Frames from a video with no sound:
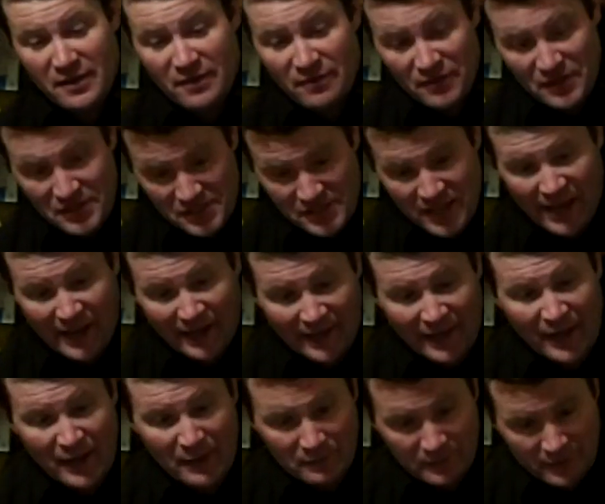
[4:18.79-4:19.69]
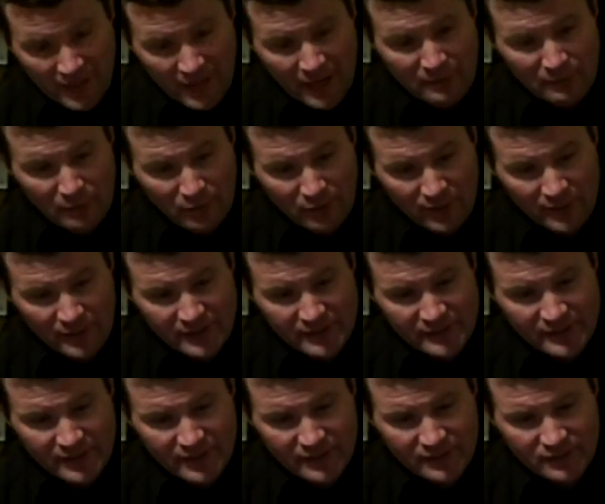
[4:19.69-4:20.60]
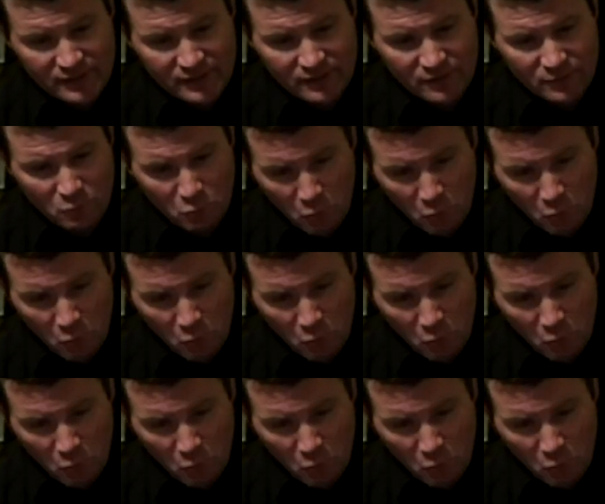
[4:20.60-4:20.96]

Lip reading: the Sega Camp Gamer, and he says,